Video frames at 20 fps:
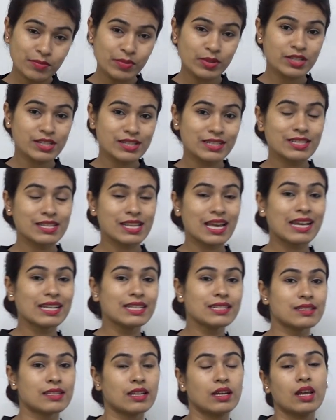person's
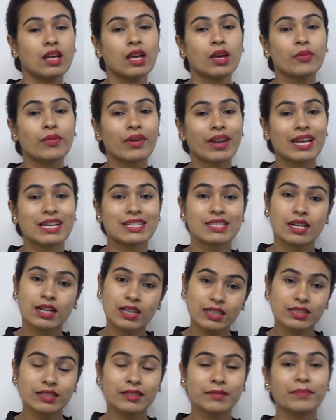eyes, whereas
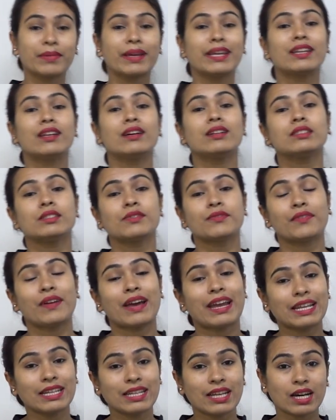other may not
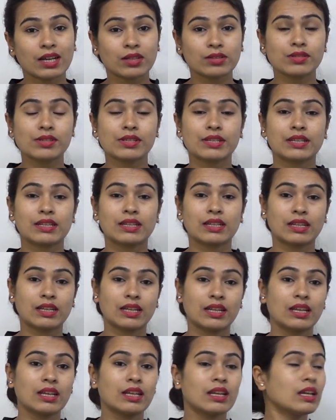find out
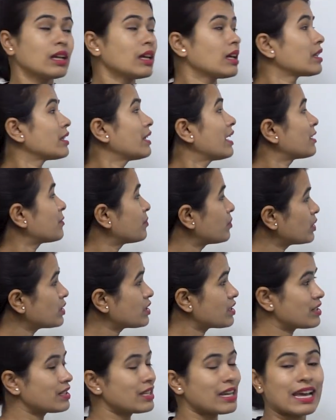that
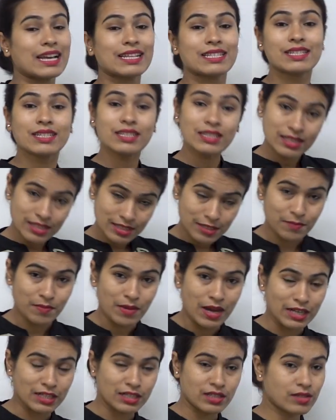person as a
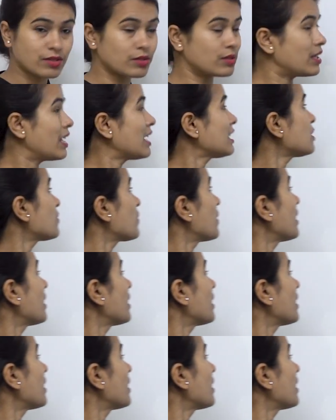smart. So that's